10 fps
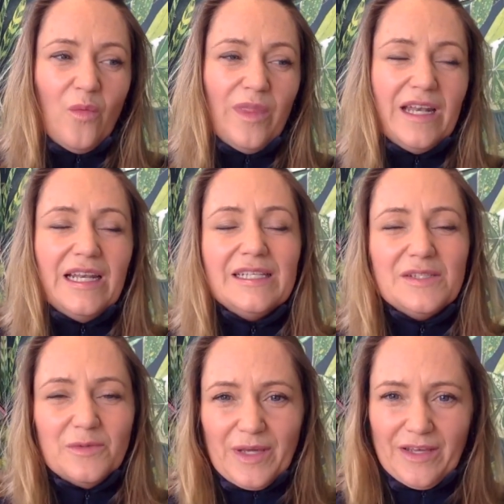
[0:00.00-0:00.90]
with a
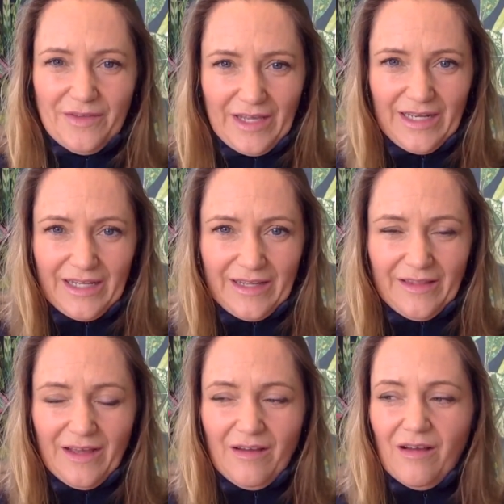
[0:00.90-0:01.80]
little bit of healing in
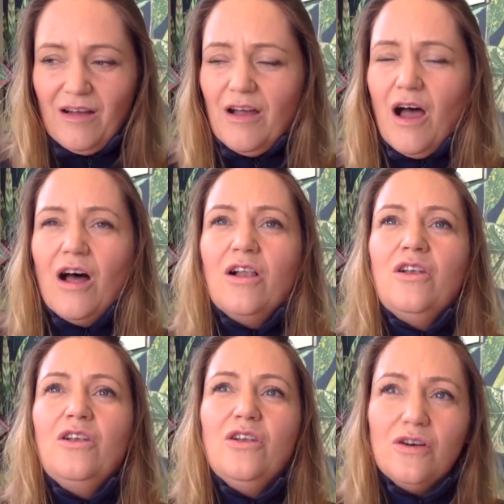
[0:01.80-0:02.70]
their heart, a
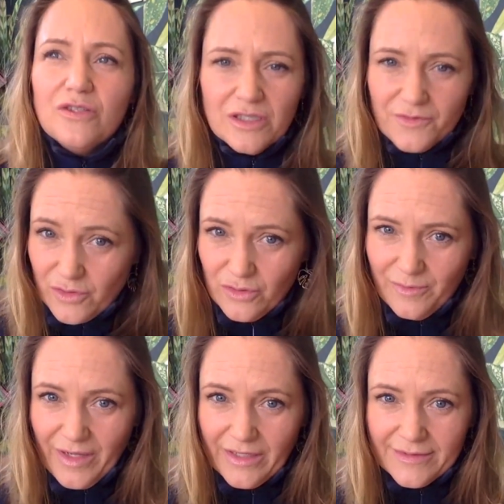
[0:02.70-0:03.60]
lot of
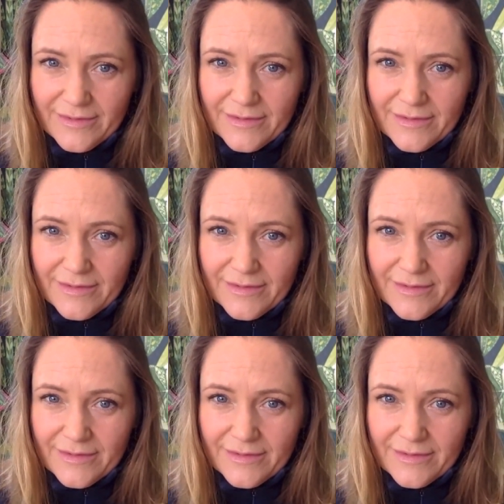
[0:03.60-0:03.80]
trauma,